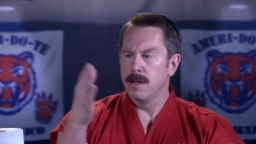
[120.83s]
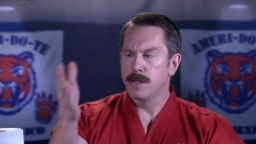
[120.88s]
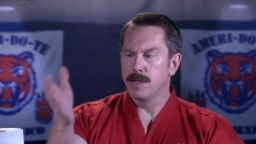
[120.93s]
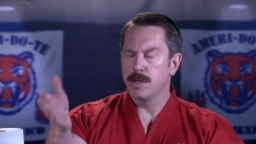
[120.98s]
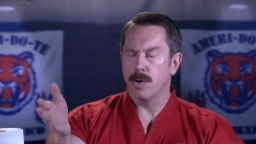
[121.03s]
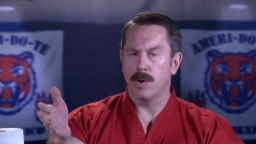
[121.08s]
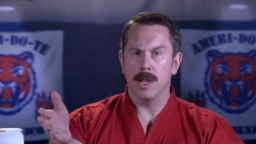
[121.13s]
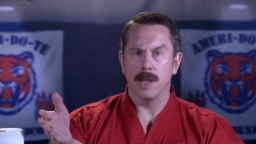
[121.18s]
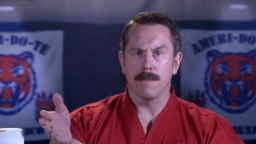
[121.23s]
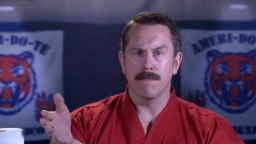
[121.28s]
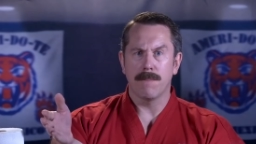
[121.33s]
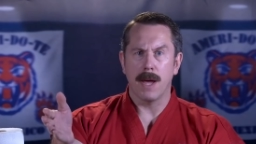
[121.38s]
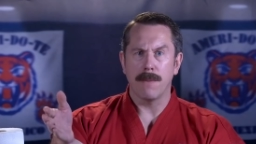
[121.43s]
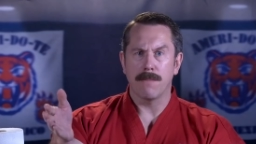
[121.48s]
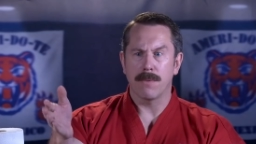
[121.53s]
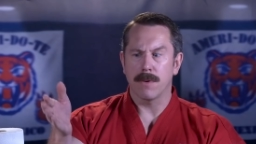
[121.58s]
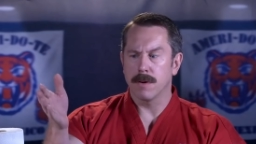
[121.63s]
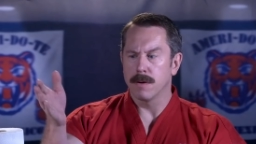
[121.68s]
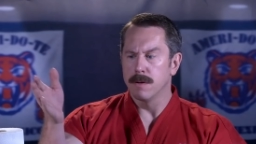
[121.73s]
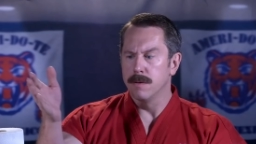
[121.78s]
toilet
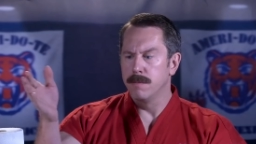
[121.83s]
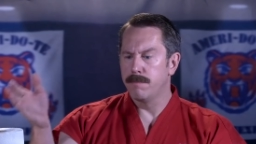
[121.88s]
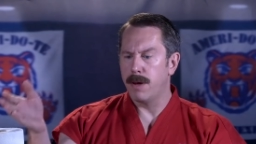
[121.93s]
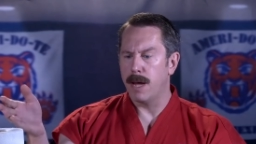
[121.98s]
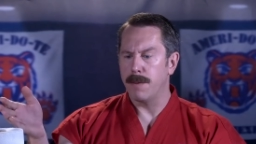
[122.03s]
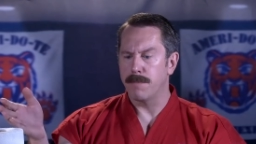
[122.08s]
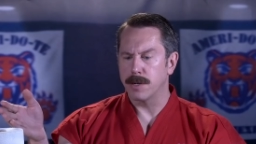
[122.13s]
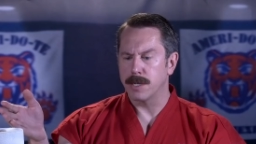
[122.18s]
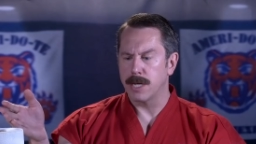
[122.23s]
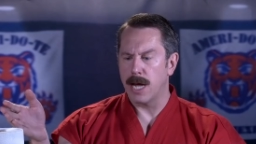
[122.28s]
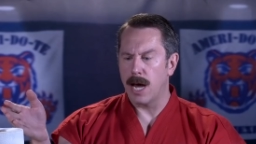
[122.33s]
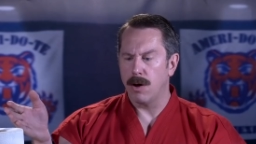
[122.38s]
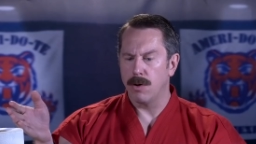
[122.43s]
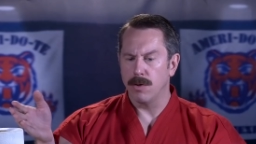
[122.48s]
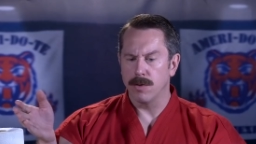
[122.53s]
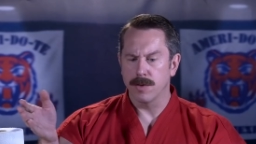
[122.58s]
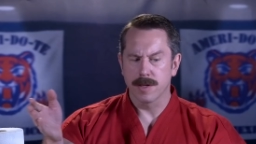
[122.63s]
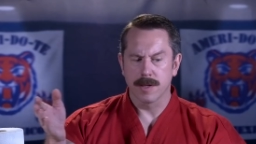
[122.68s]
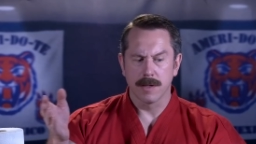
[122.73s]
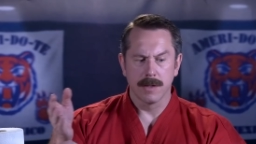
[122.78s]
paper, paper
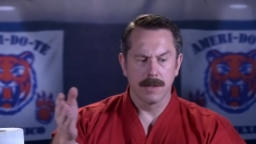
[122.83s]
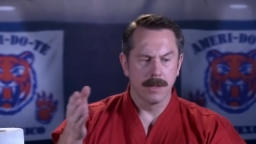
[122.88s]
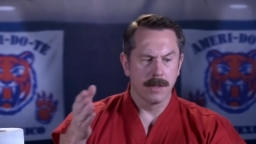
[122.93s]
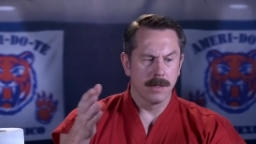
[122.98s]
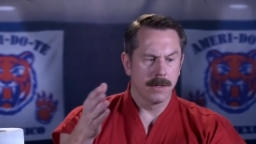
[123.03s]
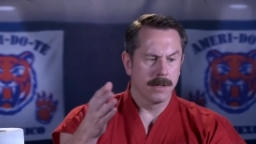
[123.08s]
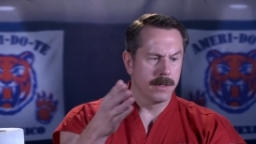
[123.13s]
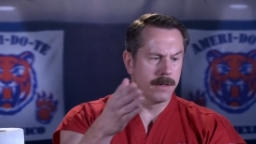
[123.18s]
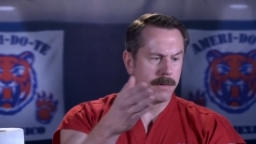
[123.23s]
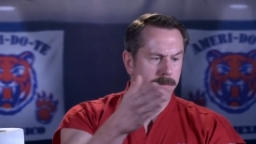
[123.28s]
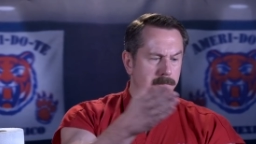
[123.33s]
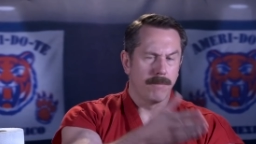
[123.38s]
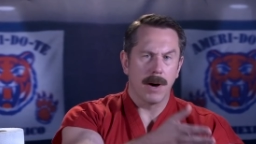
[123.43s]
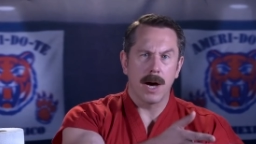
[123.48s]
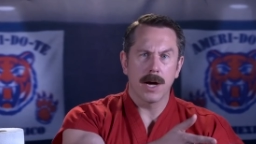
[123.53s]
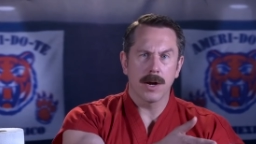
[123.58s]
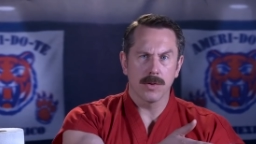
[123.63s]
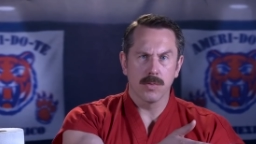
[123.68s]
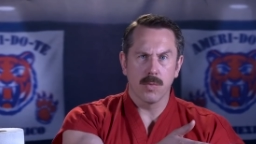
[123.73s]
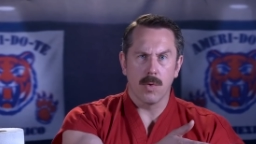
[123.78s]
towels,
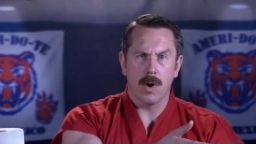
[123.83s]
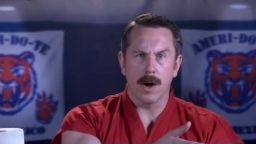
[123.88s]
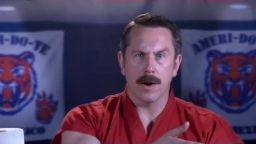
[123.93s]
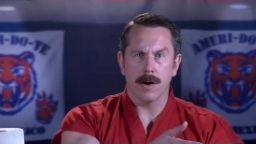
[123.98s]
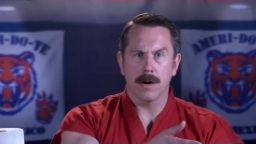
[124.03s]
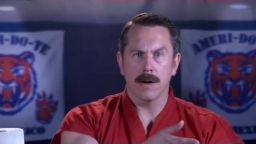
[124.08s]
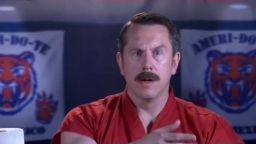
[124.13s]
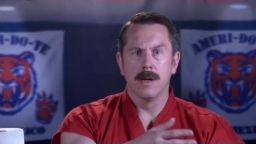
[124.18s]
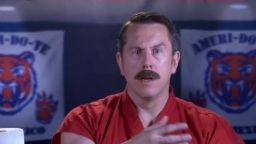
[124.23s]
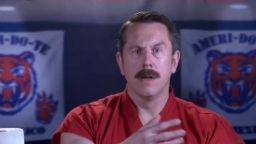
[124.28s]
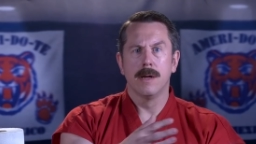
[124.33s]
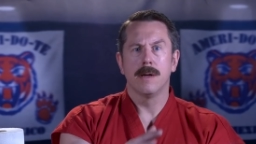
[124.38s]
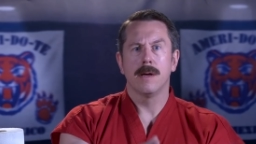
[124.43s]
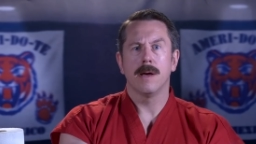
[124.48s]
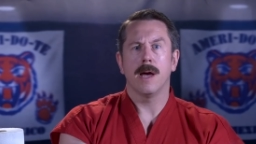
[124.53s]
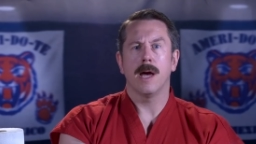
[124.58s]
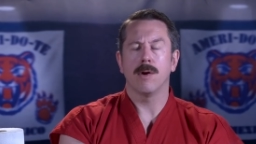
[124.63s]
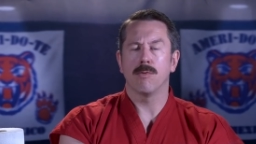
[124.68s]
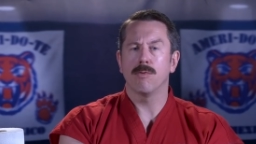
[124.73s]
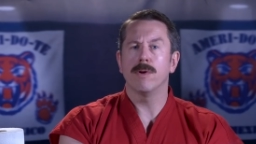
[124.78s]
bottled water,
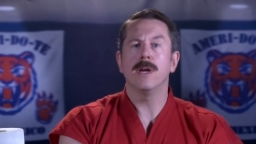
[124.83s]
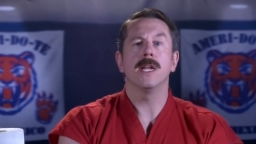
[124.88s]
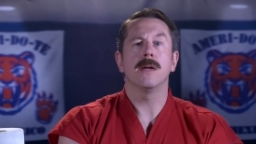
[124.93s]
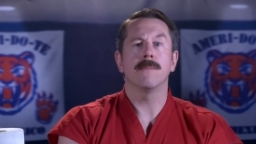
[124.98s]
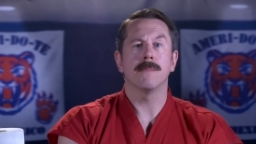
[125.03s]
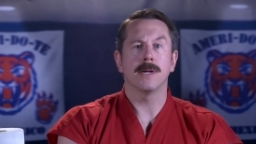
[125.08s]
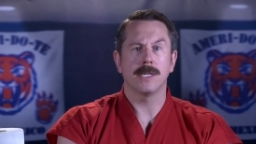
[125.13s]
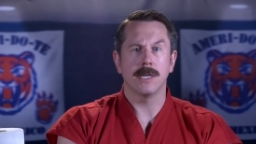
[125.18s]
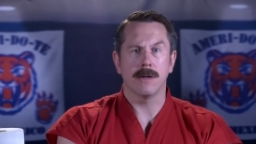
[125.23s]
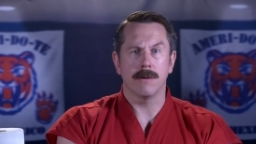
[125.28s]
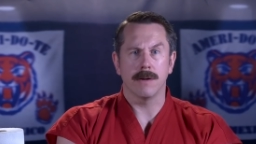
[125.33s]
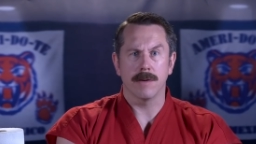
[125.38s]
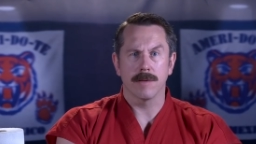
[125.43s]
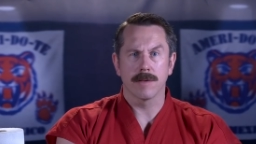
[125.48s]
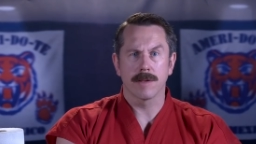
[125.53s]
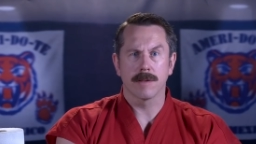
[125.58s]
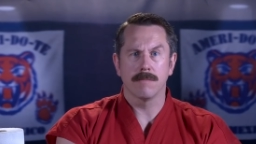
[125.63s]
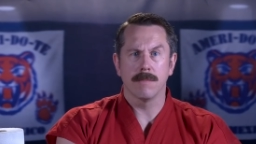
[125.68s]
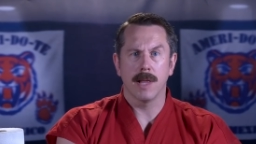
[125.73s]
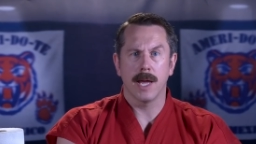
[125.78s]
and reading
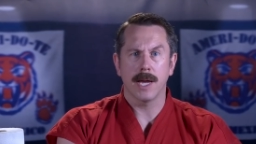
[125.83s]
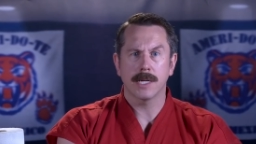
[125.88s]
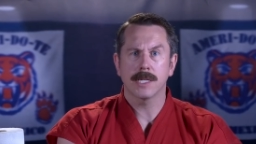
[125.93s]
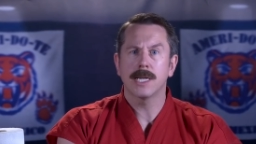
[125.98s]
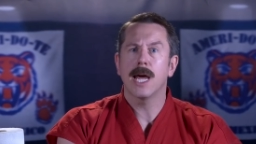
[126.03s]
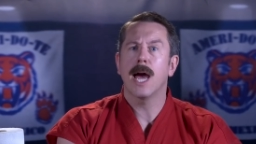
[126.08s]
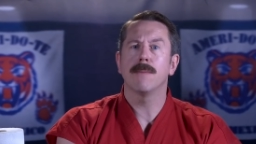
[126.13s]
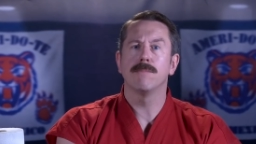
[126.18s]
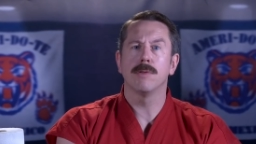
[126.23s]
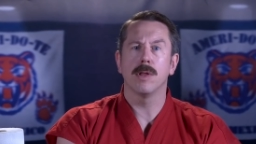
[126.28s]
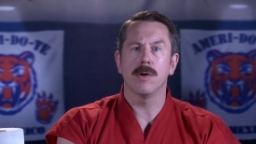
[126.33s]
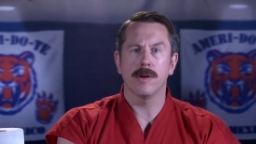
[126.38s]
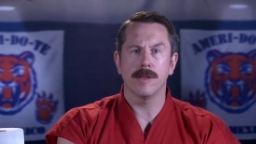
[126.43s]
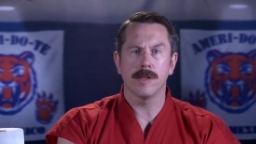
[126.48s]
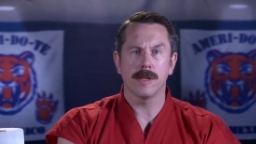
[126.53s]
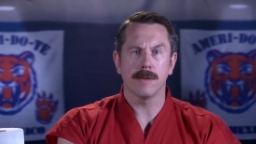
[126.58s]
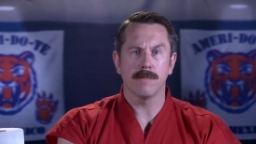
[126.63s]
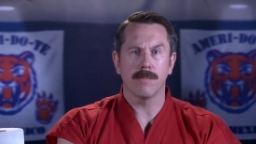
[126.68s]
materials like tabloids and